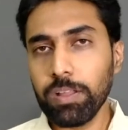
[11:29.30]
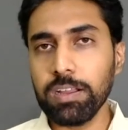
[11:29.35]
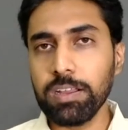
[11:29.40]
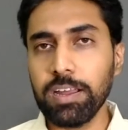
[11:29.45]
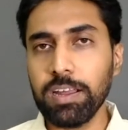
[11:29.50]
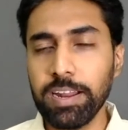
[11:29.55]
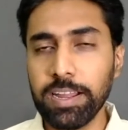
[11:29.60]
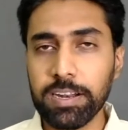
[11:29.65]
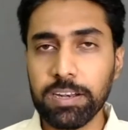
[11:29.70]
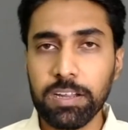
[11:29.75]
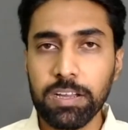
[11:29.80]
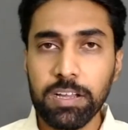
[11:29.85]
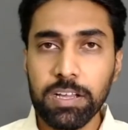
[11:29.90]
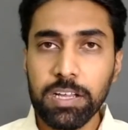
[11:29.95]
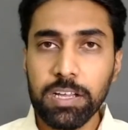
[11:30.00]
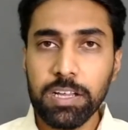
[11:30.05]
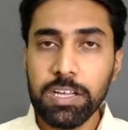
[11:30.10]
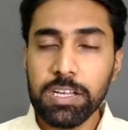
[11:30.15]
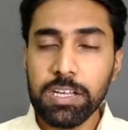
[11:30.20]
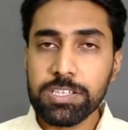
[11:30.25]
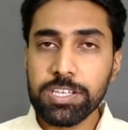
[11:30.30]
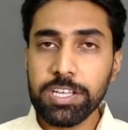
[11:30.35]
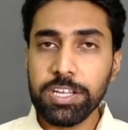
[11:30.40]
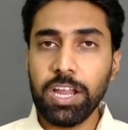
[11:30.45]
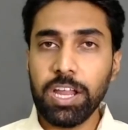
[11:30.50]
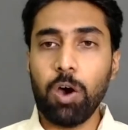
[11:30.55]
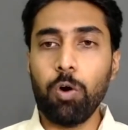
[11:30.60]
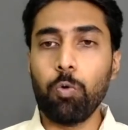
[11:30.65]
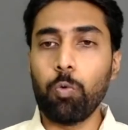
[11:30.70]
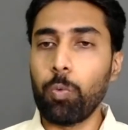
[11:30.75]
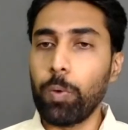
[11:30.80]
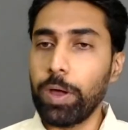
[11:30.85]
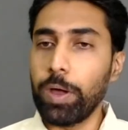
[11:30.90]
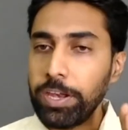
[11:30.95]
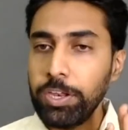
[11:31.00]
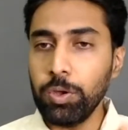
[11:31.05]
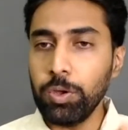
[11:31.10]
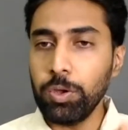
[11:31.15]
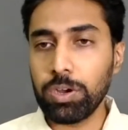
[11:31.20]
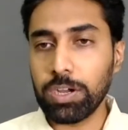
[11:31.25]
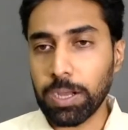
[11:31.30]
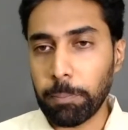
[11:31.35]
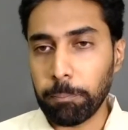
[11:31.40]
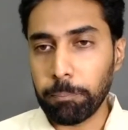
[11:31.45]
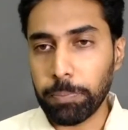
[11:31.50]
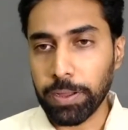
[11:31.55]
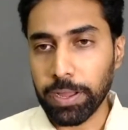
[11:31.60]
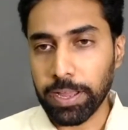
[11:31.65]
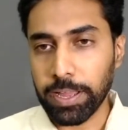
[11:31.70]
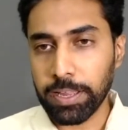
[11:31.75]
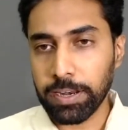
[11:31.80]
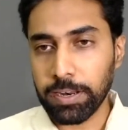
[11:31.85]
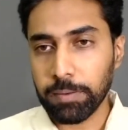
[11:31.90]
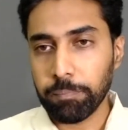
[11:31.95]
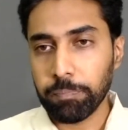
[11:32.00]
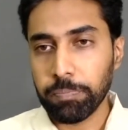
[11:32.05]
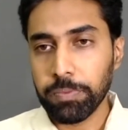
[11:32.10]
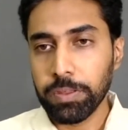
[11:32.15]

Correct. See now when you compare